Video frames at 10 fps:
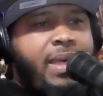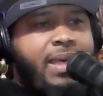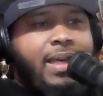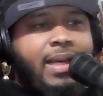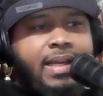
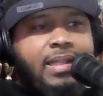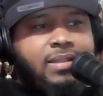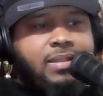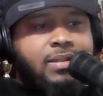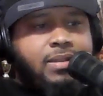
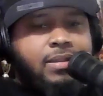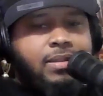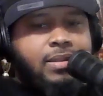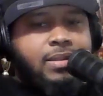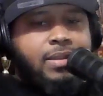Because
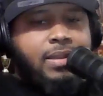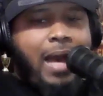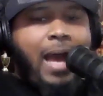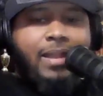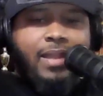
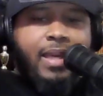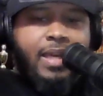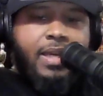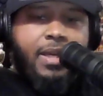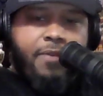I
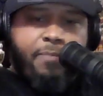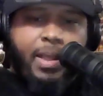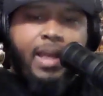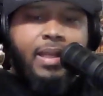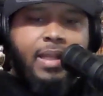think he could
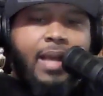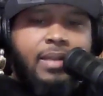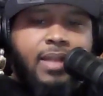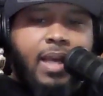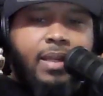have played
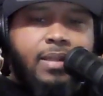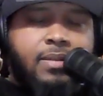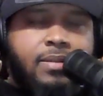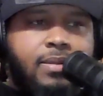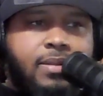last night.
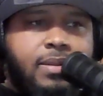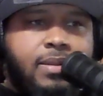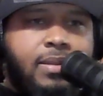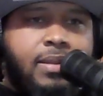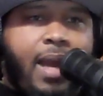
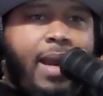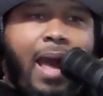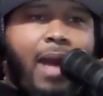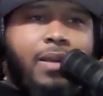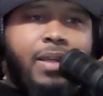
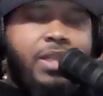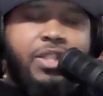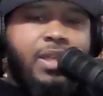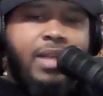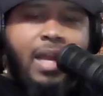Like,
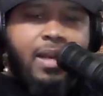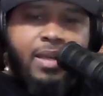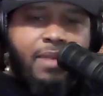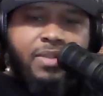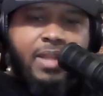he should
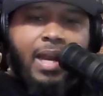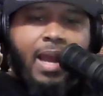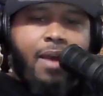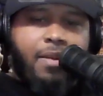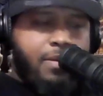not have
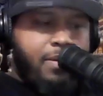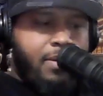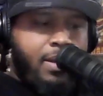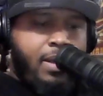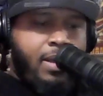sat out.
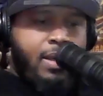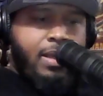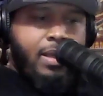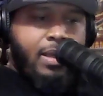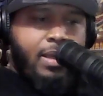
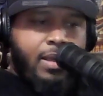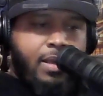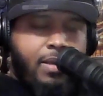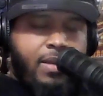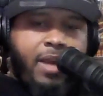
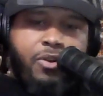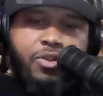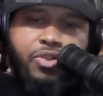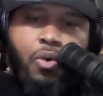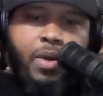They
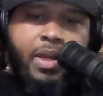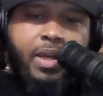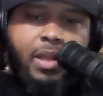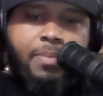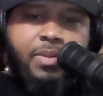are
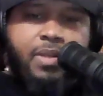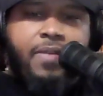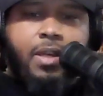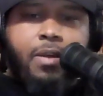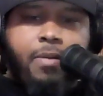showing clips
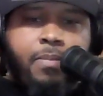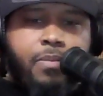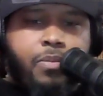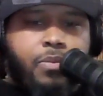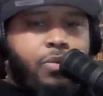of him